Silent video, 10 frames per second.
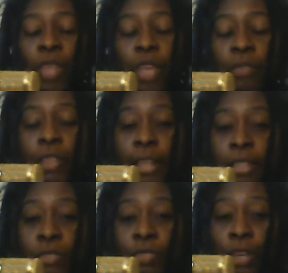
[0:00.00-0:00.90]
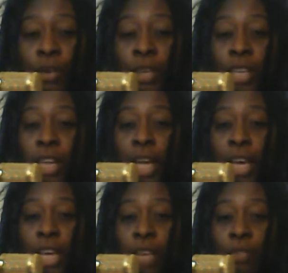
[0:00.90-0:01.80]
If you like this video, hit
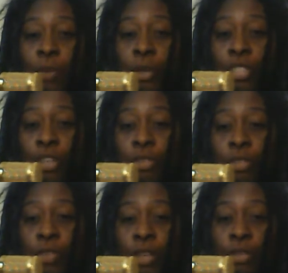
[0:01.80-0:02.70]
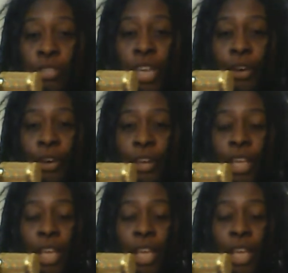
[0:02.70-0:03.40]
like. If you want to share this video, share it.